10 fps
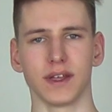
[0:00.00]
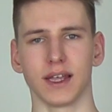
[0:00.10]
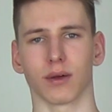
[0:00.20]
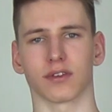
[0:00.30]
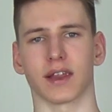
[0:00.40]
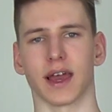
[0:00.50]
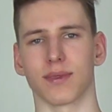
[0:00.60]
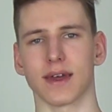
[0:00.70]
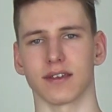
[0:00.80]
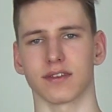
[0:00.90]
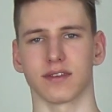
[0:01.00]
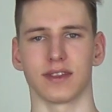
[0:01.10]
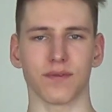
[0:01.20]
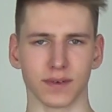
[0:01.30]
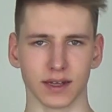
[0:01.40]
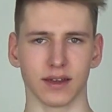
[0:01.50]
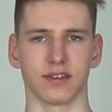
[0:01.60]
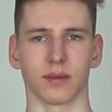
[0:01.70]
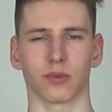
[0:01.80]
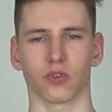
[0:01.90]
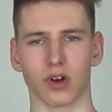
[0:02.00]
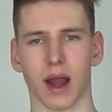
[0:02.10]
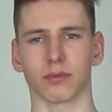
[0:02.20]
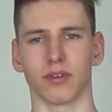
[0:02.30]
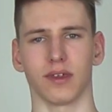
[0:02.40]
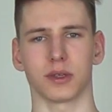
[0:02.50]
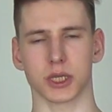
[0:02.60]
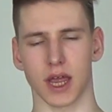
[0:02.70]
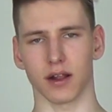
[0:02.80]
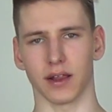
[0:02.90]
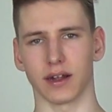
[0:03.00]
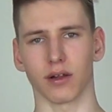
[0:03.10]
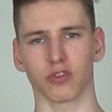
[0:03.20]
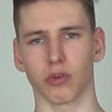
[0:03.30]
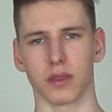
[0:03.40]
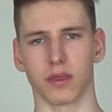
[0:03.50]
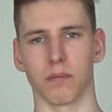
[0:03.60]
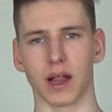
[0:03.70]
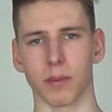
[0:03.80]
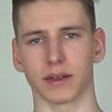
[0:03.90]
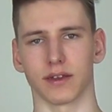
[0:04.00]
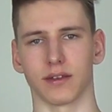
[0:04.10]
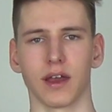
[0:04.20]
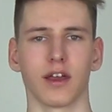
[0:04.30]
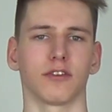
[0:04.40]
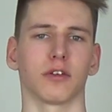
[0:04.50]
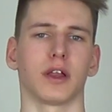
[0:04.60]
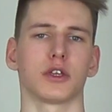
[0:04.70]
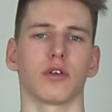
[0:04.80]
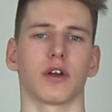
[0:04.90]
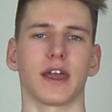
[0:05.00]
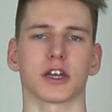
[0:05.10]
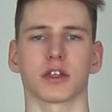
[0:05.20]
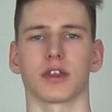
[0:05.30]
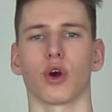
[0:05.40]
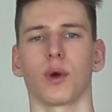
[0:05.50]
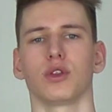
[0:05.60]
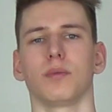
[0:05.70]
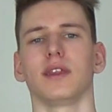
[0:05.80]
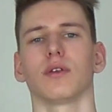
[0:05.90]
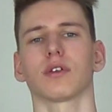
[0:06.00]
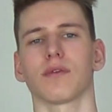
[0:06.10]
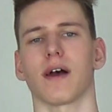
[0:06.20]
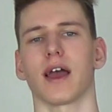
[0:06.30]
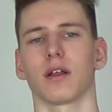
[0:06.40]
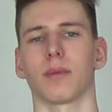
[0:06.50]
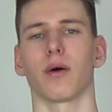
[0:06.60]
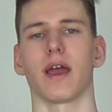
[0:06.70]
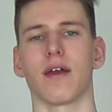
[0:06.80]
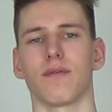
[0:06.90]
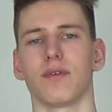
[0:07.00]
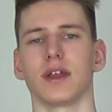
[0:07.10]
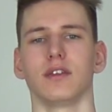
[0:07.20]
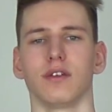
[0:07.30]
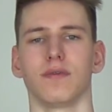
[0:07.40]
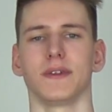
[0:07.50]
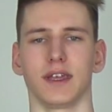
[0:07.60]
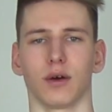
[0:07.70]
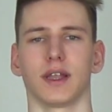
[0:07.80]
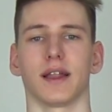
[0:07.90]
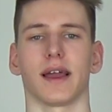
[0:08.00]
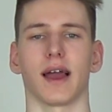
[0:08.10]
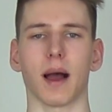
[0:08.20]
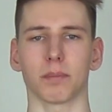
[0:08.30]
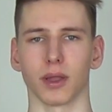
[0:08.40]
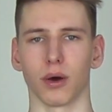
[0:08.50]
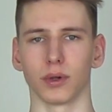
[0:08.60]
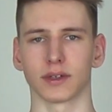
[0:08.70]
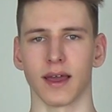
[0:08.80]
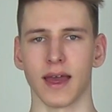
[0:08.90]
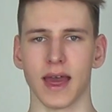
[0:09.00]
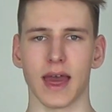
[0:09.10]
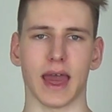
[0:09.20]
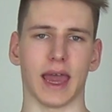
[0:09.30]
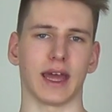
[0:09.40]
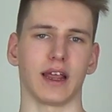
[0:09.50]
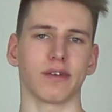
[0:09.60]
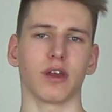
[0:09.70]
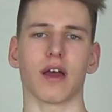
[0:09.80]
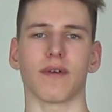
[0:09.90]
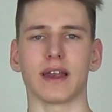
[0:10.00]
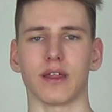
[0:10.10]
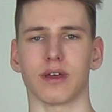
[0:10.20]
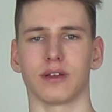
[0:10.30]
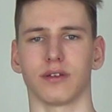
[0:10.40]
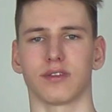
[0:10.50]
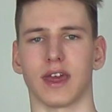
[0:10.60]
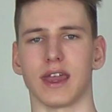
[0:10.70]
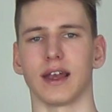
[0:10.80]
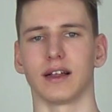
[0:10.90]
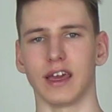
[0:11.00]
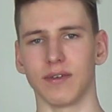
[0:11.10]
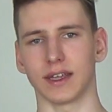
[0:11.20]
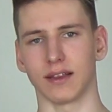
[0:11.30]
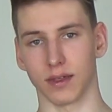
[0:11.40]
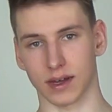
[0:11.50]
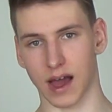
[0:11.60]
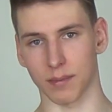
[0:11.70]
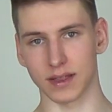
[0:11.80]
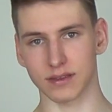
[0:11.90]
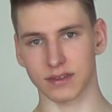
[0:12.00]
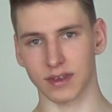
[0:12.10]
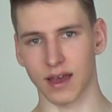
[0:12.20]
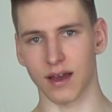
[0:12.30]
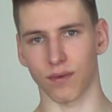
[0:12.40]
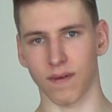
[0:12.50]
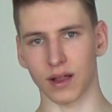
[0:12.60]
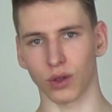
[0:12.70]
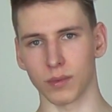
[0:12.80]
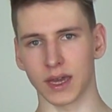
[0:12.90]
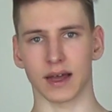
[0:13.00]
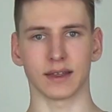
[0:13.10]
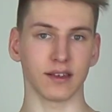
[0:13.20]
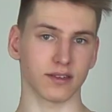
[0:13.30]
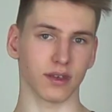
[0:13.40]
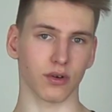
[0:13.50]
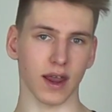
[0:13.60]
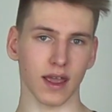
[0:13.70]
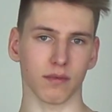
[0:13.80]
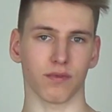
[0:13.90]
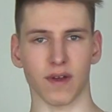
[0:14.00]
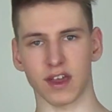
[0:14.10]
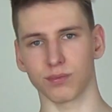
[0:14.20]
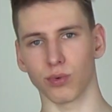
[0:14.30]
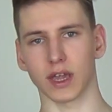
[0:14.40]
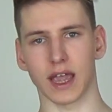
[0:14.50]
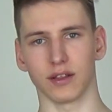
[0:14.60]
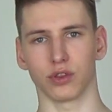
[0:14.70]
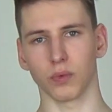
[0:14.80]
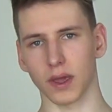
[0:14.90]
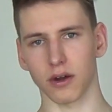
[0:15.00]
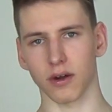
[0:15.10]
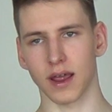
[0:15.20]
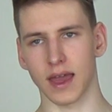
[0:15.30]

videos like this, definitely subscribe to this channel and also hit the bell button so that you are actually going to be notified about every new video that I upload. And if you have anything to say, leave it in the comments. Follow me on Instagram, Facebook and Twitter,